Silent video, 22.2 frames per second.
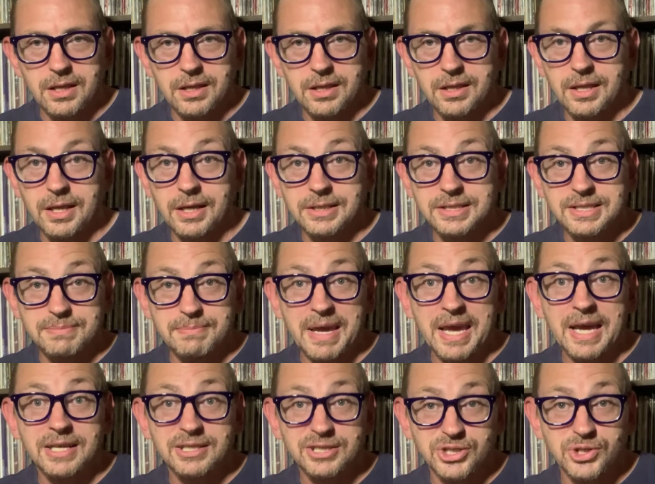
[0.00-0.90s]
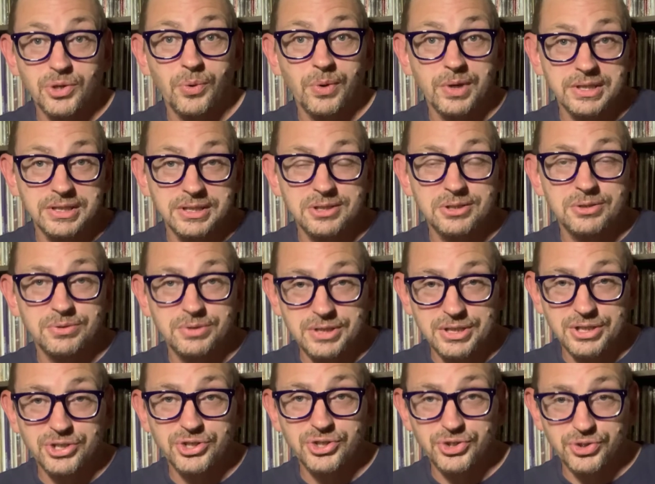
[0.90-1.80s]
this man's going to
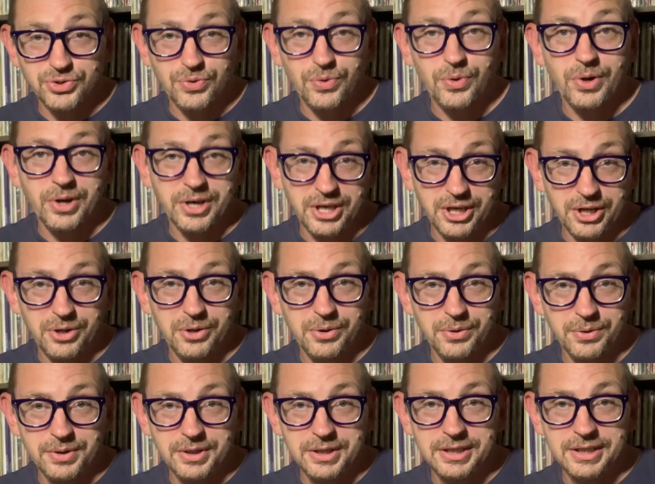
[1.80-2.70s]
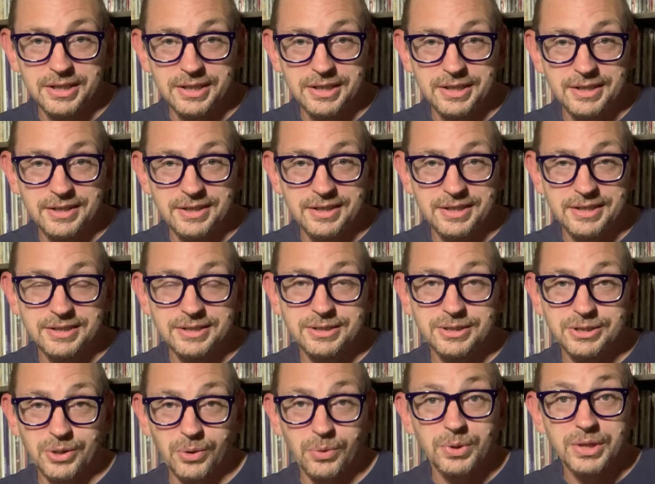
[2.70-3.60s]
destroy you,
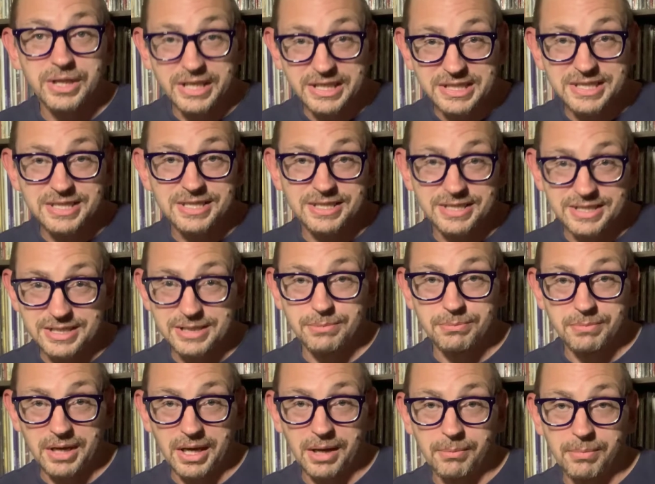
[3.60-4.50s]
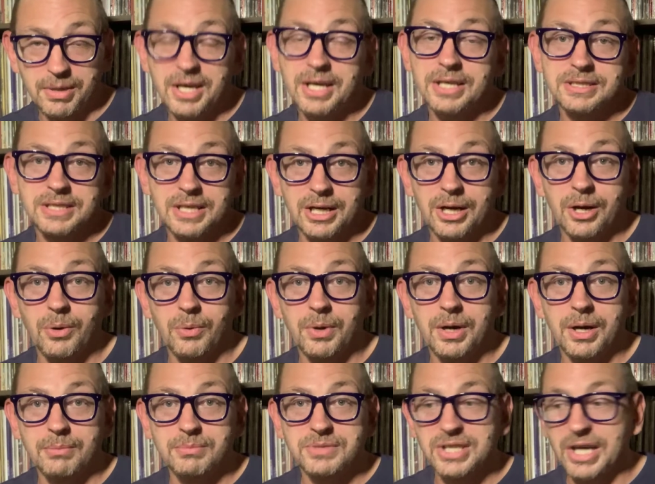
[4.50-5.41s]
so listen to me because I know what
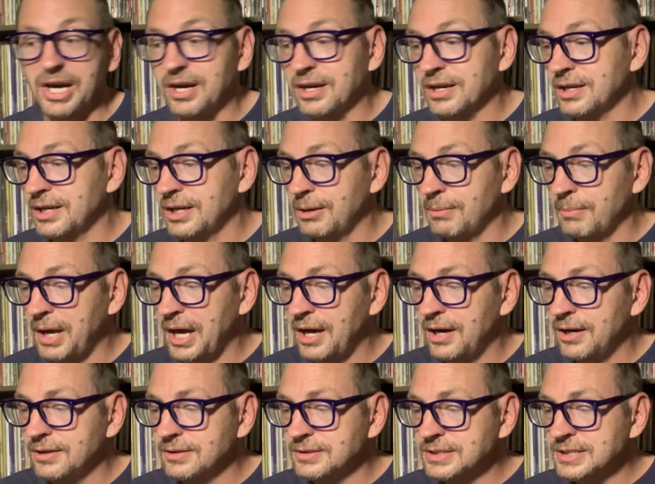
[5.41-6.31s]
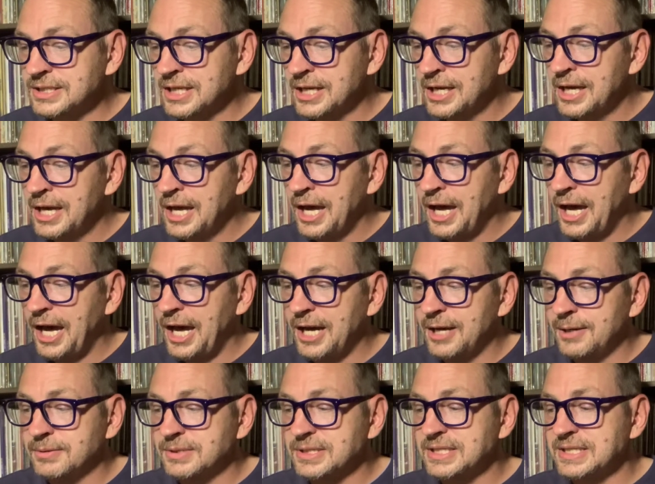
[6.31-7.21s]
I'm talking about.
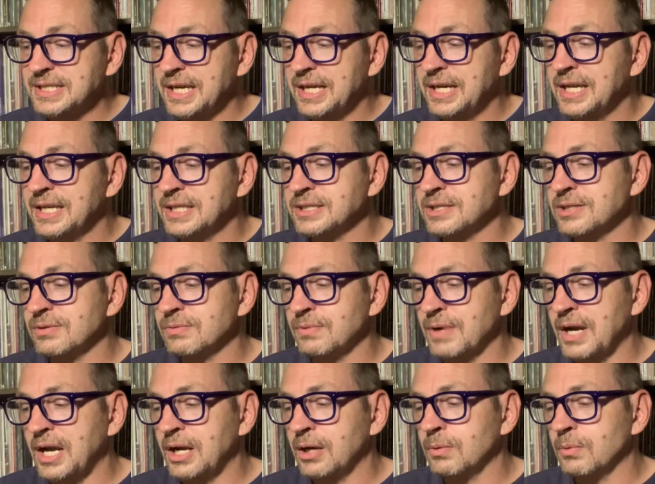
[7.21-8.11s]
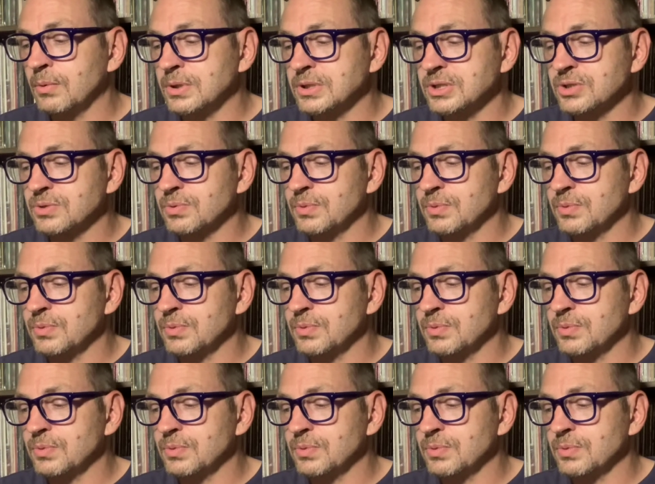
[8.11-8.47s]
Steady as the Rain, which